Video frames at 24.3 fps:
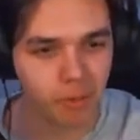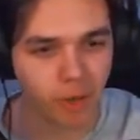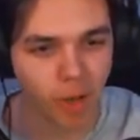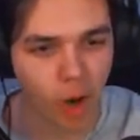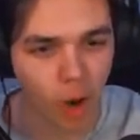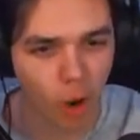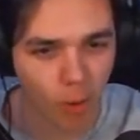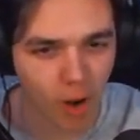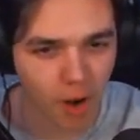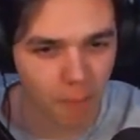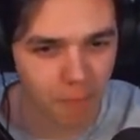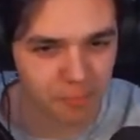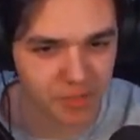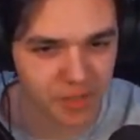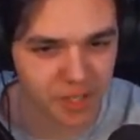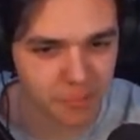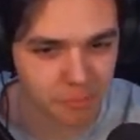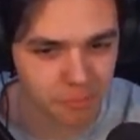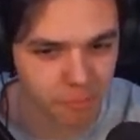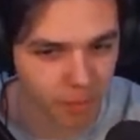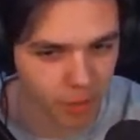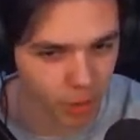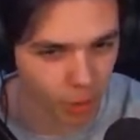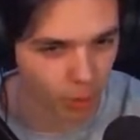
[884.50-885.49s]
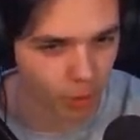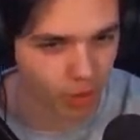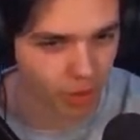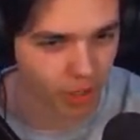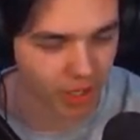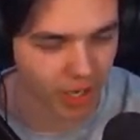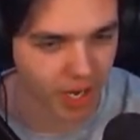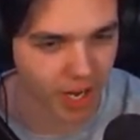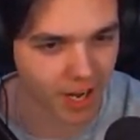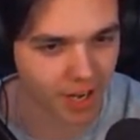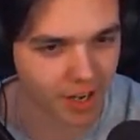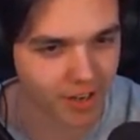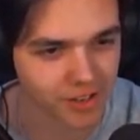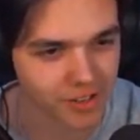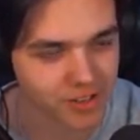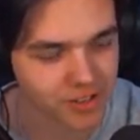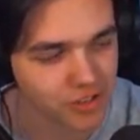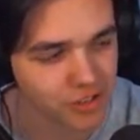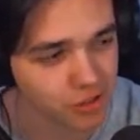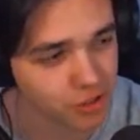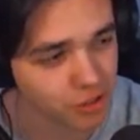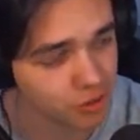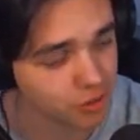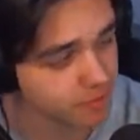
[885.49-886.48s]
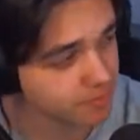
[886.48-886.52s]
blow up the middle
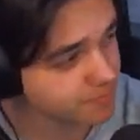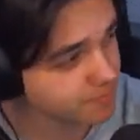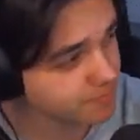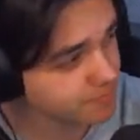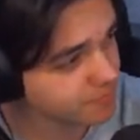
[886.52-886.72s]
class.